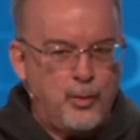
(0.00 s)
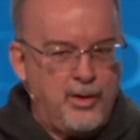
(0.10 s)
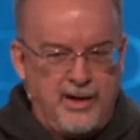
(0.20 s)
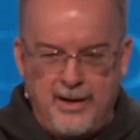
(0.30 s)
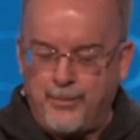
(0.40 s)

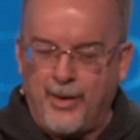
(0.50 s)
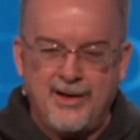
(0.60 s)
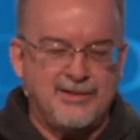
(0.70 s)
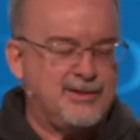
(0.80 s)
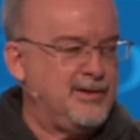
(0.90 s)
He
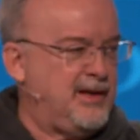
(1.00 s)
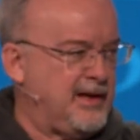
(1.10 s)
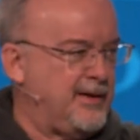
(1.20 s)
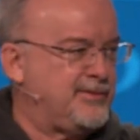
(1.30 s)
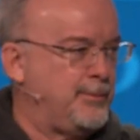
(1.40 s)
prays, he
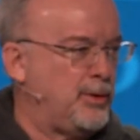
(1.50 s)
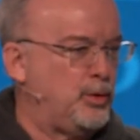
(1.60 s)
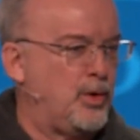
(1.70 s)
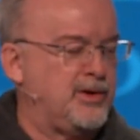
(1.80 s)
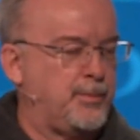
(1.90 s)
gives them the
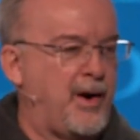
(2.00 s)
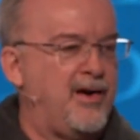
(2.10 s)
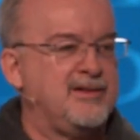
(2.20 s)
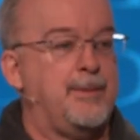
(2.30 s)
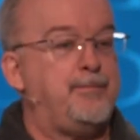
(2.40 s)
Lord's
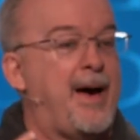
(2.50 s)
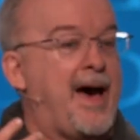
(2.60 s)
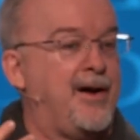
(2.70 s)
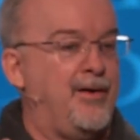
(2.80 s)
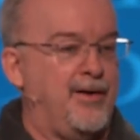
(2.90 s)
Prayer. as a
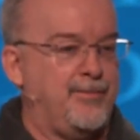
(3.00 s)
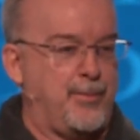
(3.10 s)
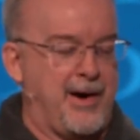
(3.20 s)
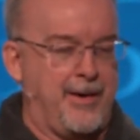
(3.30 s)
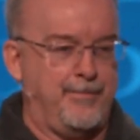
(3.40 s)
pattern of
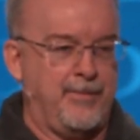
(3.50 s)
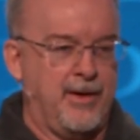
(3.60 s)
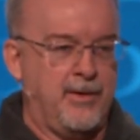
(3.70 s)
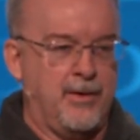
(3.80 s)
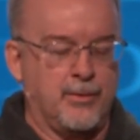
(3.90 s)
prayer,
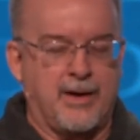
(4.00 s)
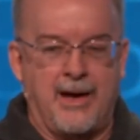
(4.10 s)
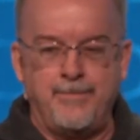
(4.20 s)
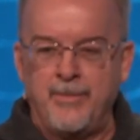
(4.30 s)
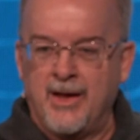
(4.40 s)

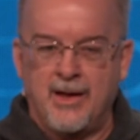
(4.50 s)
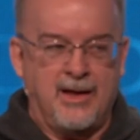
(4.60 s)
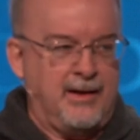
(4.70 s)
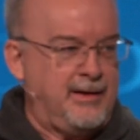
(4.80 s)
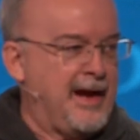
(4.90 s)
okay?
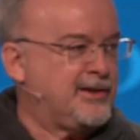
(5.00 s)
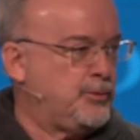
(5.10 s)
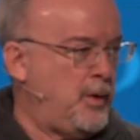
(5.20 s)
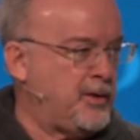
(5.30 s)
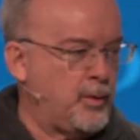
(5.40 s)

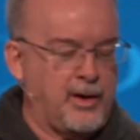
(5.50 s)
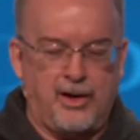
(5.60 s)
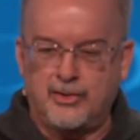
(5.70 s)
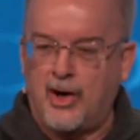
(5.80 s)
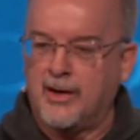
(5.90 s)
Next week, we're going
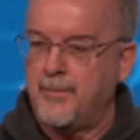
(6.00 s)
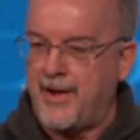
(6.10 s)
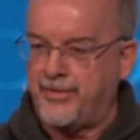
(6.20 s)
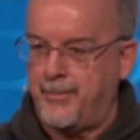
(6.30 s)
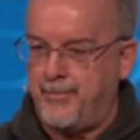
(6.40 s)
to talk
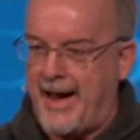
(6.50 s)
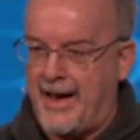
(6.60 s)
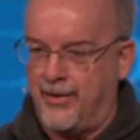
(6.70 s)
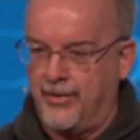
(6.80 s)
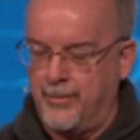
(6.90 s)
about the
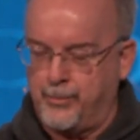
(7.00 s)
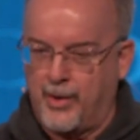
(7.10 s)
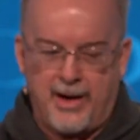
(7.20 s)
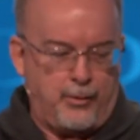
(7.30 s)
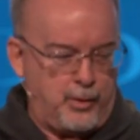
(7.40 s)
pattern of
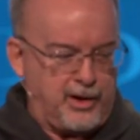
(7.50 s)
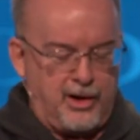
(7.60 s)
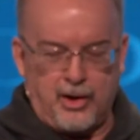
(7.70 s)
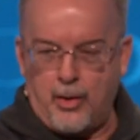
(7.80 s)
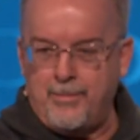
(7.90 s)
prayer. We're going
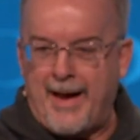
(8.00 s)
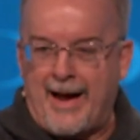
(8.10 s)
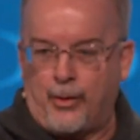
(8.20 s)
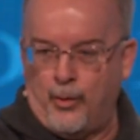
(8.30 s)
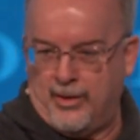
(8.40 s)
to go
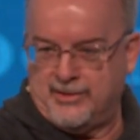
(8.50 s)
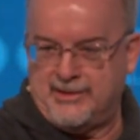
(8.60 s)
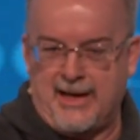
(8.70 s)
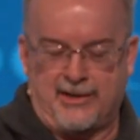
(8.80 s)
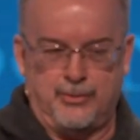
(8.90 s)

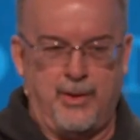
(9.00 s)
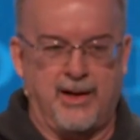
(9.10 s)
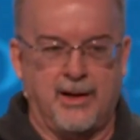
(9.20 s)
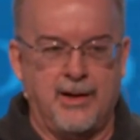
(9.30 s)
backwards next week.